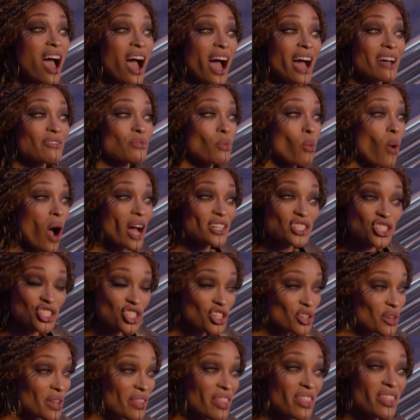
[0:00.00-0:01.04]
I've watched
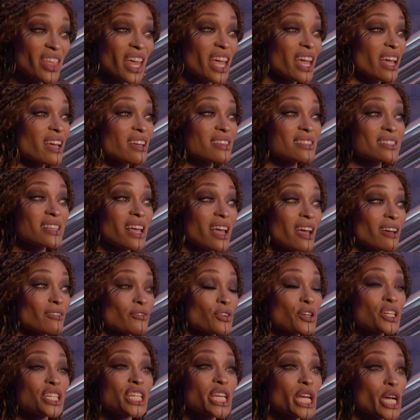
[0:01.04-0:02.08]
her in things
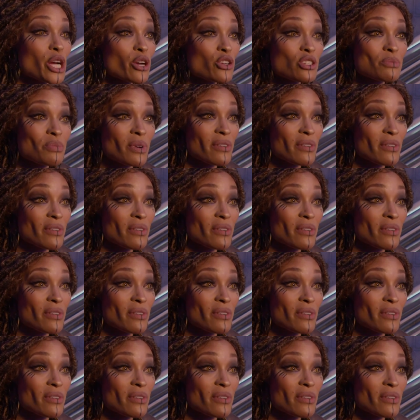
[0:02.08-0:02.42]
for years